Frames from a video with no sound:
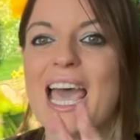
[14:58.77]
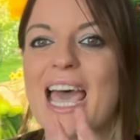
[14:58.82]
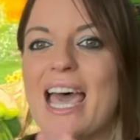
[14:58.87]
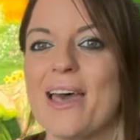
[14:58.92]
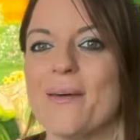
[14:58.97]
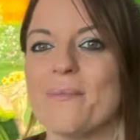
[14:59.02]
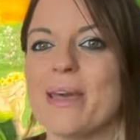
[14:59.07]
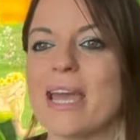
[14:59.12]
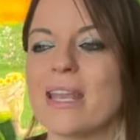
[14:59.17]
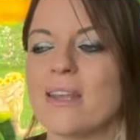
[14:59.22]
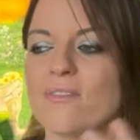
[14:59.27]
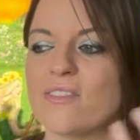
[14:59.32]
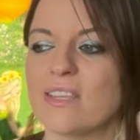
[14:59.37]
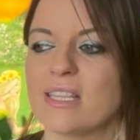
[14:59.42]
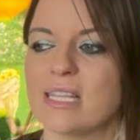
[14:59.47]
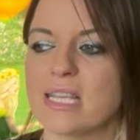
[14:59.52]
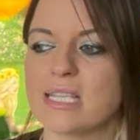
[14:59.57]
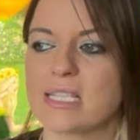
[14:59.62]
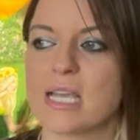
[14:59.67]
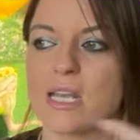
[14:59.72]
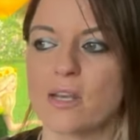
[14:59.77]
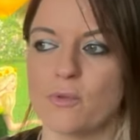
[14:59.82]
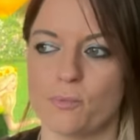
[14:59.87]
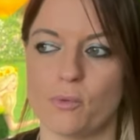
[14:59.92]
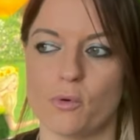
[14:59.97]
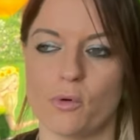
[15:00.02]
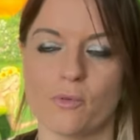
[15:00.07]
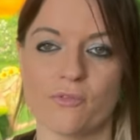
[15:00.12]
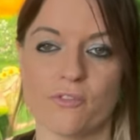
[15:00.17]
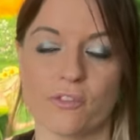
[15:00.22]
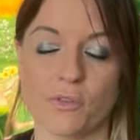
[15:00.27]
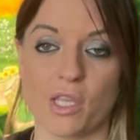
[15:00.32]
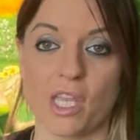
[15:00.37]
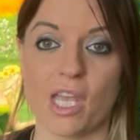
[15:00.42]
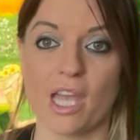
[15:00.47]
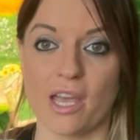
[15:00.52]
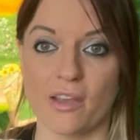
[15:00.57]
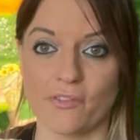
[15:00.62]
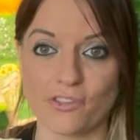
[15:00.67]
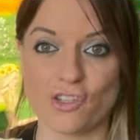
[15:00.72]
Um, anything that is kind of born from the
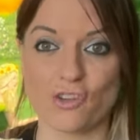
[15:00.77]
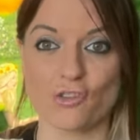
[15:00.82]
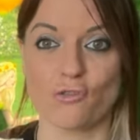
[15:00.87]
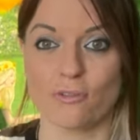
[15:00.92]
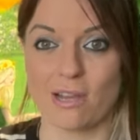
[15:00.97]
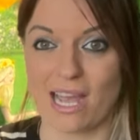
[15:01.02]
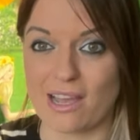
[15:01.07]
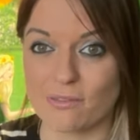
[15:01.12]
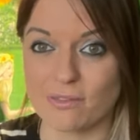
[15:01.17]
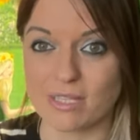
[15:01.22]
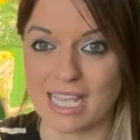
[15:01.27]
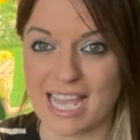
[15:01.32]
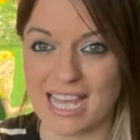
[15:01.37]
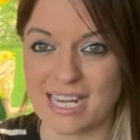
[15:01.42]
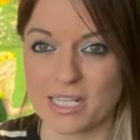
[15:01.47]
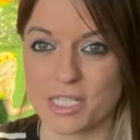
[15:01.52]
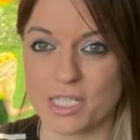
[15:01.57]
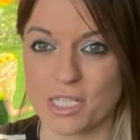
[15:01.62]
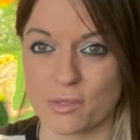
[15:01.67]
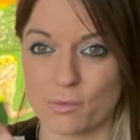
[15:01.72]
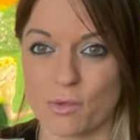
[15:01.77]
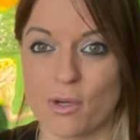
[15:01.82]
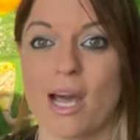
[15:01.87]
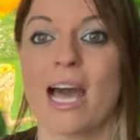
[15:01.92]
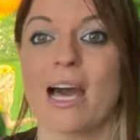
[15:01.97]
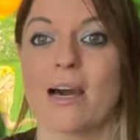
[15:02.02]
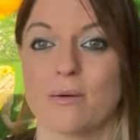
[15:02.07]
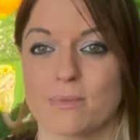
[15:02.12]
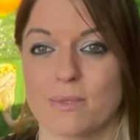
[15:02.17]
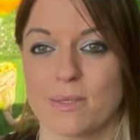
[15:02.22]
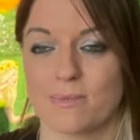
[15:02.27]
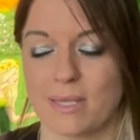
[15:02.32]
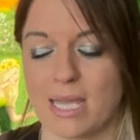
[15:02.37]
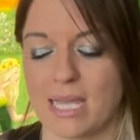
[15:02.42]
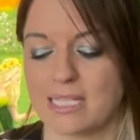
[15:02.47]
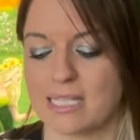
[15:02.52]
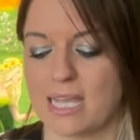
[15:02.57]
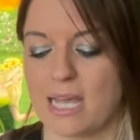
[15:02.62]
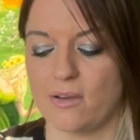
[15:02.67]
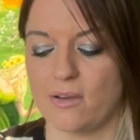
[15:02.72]
earth to ground the energy will help them
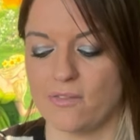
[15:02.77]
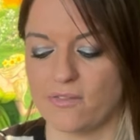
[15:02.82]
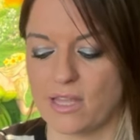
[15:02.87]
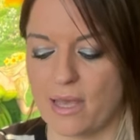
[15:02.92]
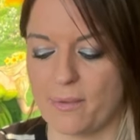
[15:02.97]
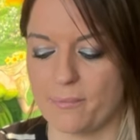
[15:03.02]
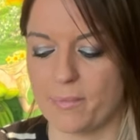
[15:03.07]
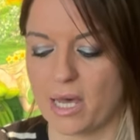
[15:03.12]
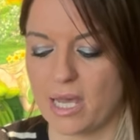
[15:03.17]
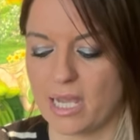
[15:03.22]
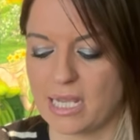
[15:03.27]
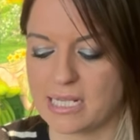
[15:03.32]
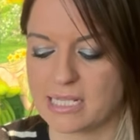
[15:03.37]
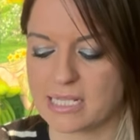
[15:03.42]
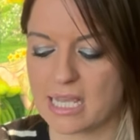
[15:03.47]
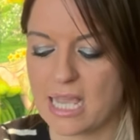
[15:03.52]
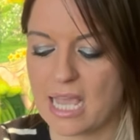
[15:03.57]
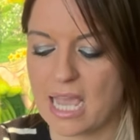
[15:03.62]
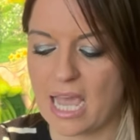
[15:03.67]
get of their mind.